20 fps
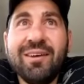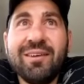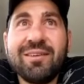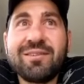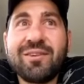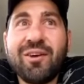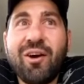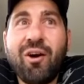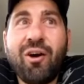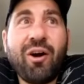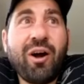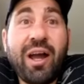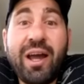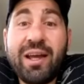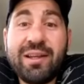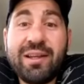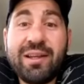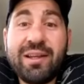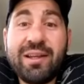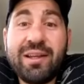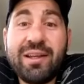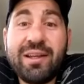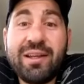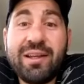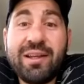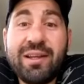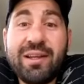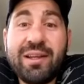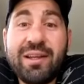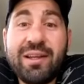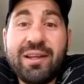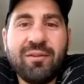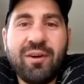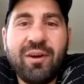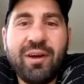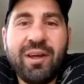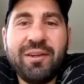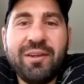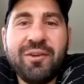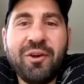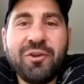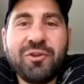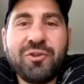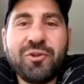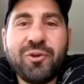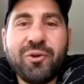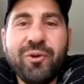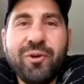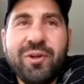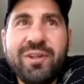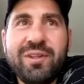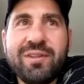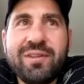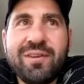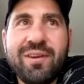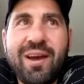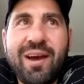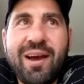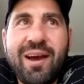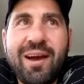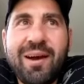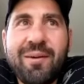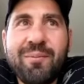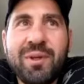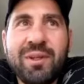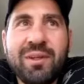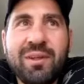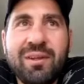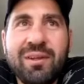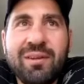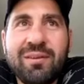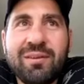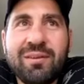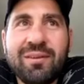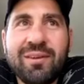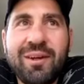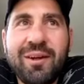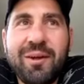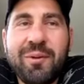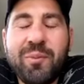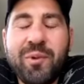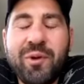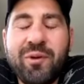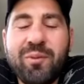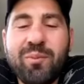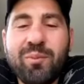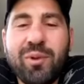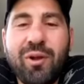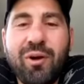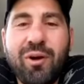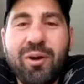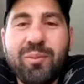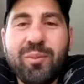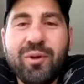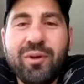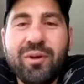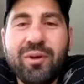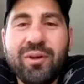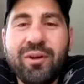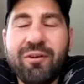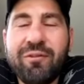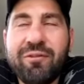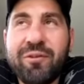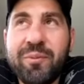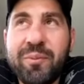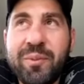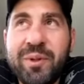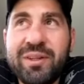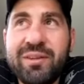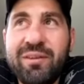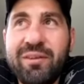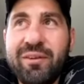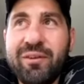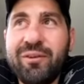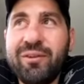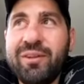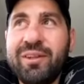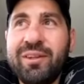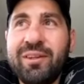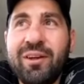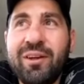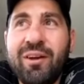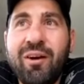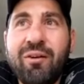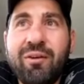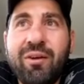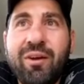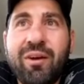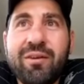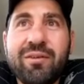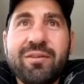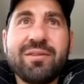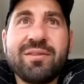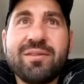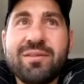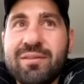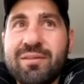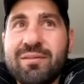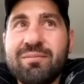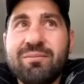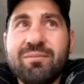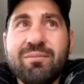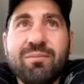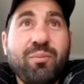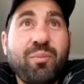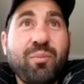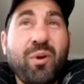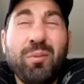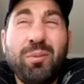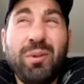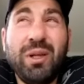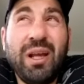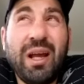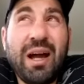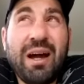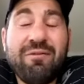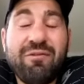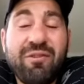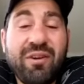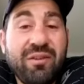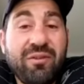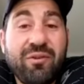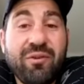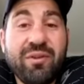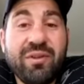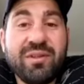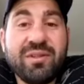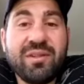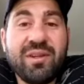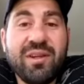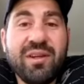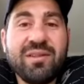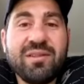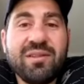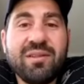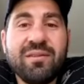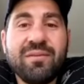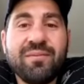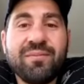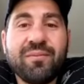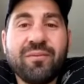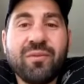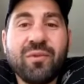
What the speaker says: So I had to move on. I had no choice. And then, you know, Miron Blyberg offered me a deal in the Gold Coast probably halfway through the season